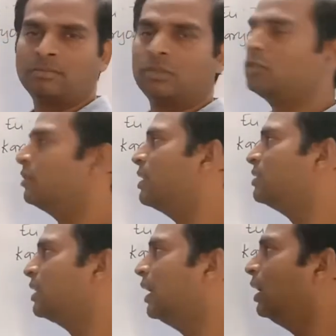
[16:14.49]
So the
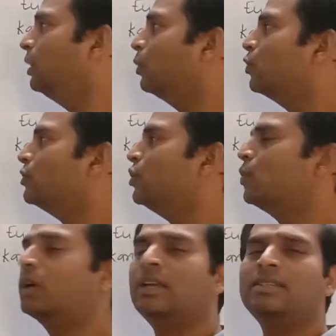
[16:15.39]
cell whose
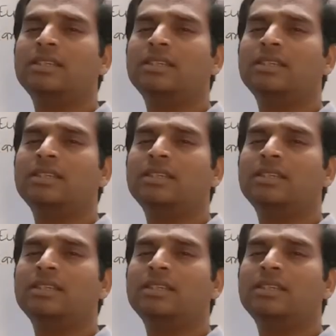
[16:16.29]
nucleus